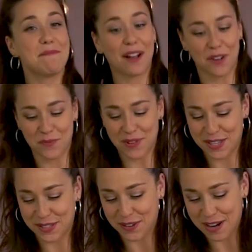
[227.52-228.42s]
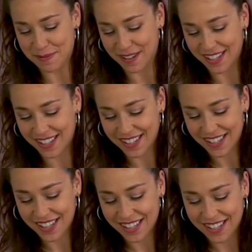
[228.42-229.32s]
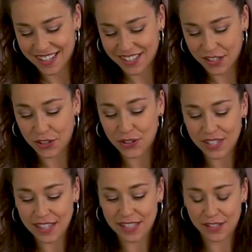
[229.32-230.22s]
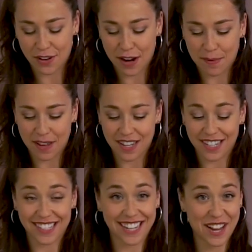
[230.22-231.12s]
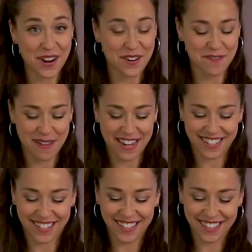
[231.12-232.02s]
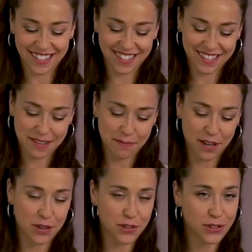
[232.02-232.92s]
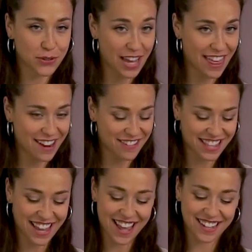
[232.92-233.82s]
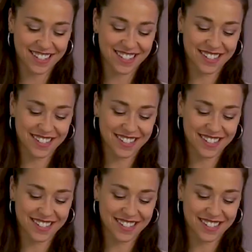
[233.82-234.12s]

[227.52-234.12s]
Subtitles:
back on with the scraper. So using this scraper does take a lot of patience, but you do get there in the end.